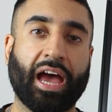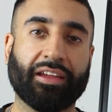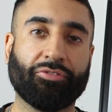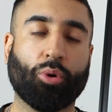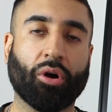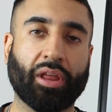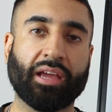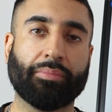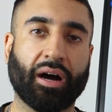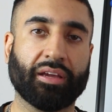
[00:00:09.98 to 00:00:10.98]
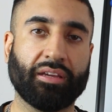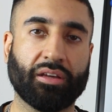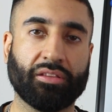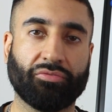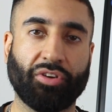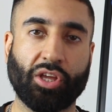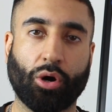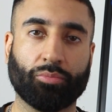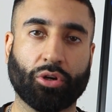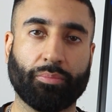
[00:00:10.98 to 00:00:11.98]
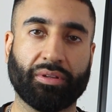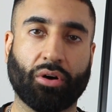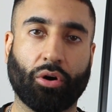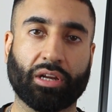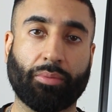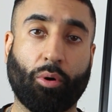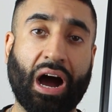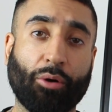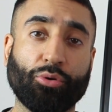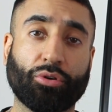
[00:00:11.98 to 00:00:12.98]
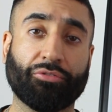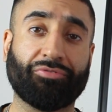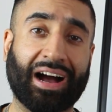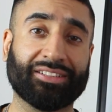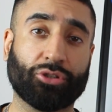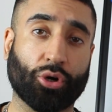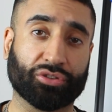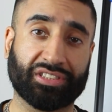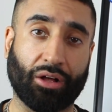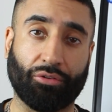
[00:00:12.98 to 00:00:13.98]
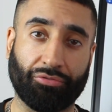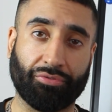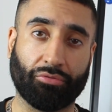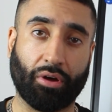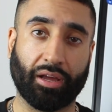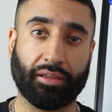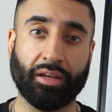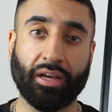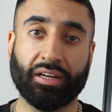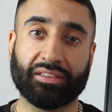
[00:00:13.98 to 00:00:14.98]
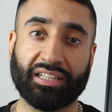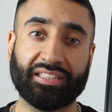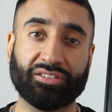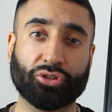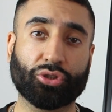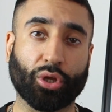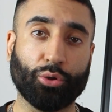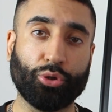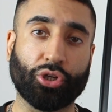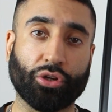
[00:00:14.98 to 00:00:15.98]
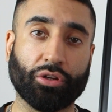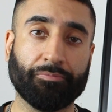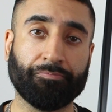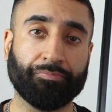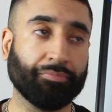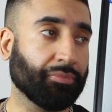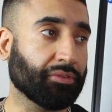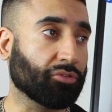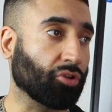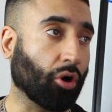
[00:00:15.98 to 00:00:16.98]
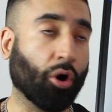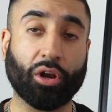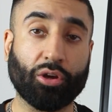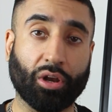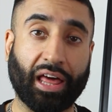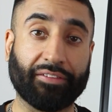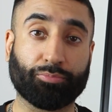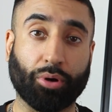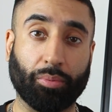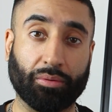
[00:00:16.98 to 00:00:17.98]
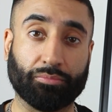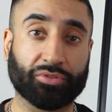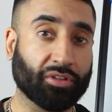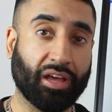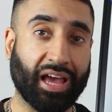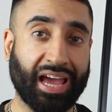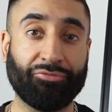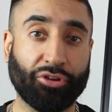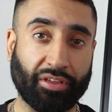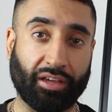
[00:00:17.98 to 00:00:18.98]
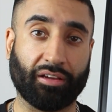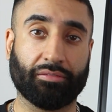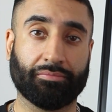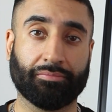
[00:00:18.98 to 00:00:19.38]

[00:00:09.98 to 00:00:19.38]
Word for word: Hey everyone, Amar here. In this video I'm going to be talking about how you can find yourself, right? This is the solution to all your life's problems, everything.